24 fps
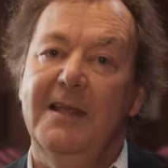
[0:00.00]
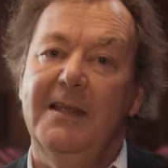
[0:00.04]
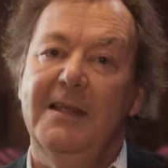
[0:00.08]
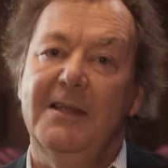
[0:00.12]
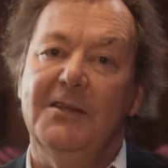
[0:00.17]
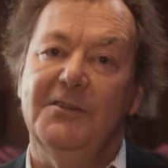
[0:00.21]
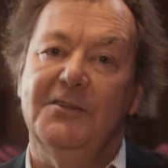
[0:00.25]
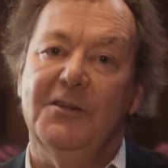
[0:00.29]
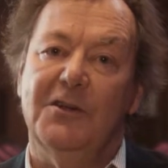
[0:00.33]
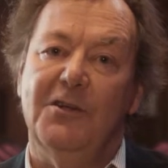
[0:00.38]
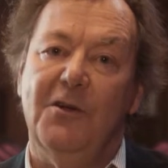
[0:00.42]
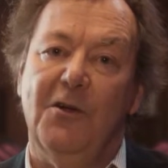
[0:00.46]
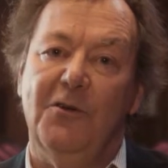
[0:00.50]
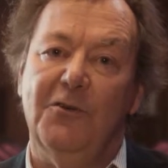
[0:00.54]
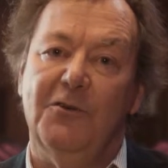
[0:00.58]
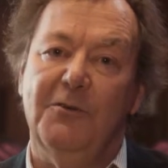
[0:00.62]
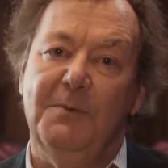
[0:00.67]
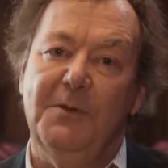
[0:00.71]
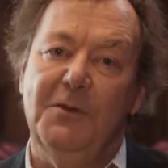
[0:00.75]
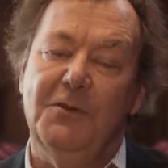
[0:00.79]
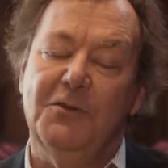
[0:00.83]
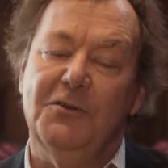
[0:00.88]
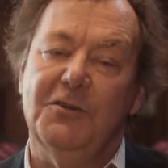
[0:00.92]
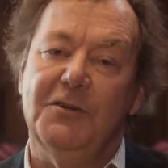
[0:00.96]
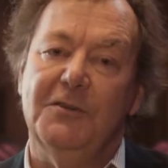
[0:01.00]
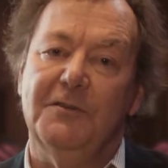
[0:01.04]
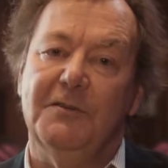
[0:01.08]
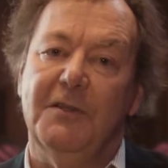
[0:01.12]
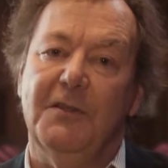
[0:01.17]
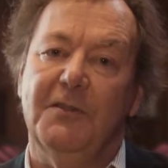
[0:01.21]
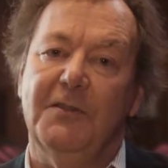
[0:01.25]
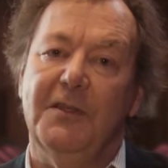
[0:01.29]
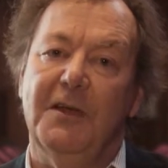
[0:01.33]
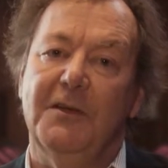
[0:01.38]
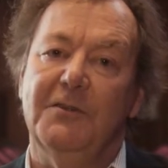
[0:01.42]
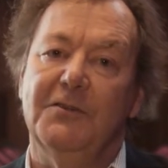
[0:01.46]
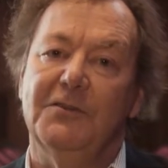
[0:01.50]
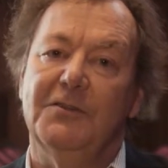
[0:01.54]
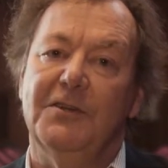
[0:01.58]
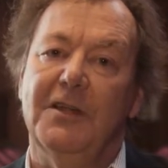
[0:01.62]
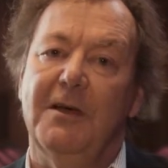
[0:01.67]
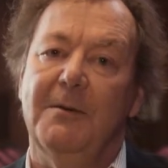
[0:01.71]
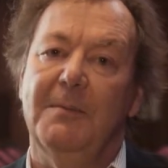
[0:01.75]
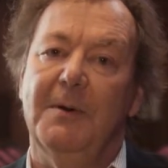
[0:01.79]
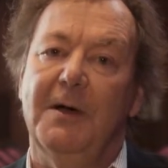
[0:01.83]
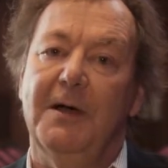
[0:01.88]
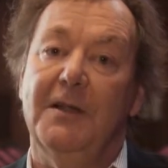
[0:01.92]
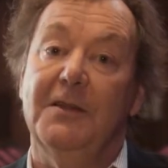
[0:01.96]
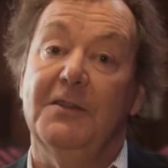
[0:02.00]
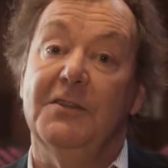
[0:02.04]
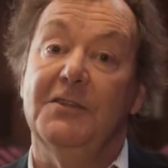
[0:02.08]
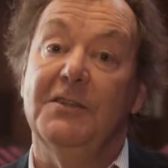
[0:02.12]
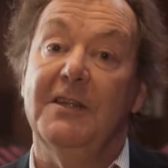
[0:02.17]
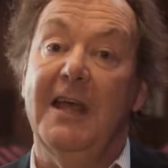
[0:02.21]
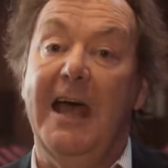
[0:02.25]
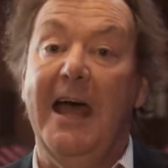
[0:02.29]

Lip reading: is the contribution that those turbines